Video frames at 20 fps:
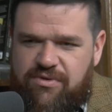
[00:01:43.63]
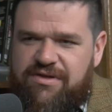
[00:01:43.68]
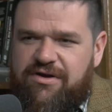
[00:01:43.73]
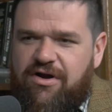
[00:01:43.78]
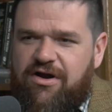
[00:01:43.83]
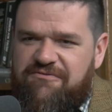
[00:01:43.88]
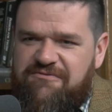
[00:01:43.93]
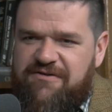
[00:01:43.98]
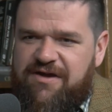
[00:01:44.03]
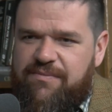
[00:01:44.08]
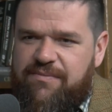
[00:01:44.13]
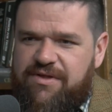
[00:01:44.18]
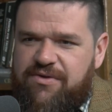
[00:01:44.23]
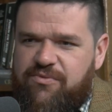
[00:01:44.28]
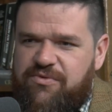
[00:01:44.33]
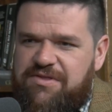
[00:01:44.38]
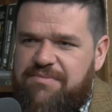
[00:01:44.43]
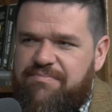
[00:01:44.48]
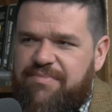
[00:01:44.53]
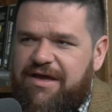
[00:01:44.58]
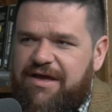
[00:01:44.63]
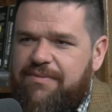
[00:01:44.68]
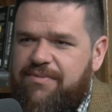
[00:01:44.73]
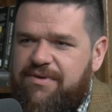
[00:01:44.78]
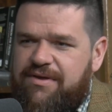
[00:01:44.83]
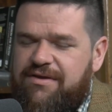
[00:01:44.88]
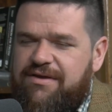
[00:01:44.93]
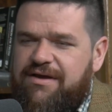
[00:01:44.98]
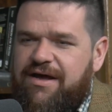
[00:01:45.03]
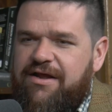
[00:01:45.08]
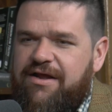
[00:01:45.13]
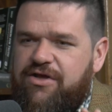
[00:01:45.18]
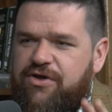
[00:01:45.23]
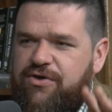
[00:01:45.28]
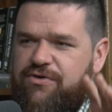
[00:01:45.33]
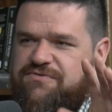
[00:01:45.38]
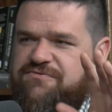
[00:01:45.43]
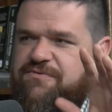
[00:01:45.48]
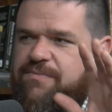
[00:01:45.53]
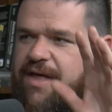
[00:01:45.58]
in our family when the baby kind of
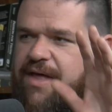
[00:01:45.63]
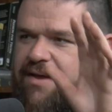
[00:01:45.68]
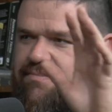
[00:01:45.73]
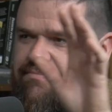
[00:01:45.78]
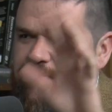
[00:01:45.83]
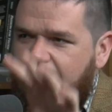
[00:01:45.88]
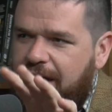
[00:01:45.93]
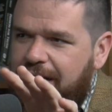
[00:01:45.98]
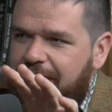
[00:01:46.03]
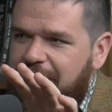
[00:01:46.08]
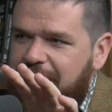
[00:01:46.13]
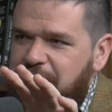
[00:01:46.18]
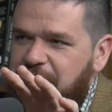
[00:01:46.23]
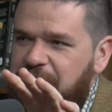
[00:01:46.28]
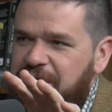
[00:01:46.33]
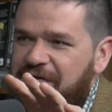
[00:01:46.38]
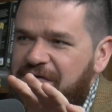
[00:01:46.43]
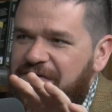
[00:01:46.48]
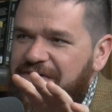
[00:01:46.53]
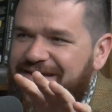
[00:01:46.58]
goes from like mom